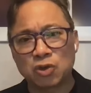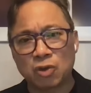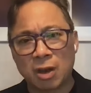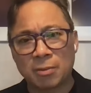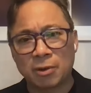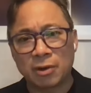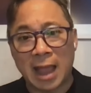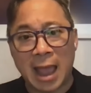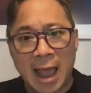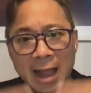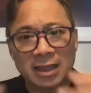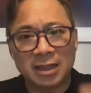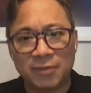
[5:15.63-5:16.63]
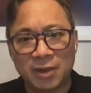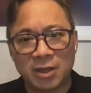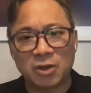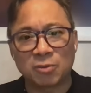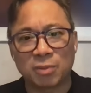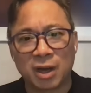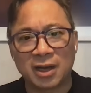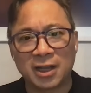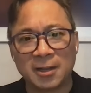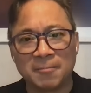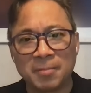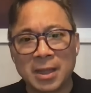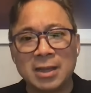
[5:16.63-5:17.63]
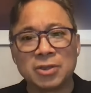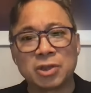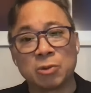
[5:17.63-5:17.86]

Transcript: the strawberry activate your body,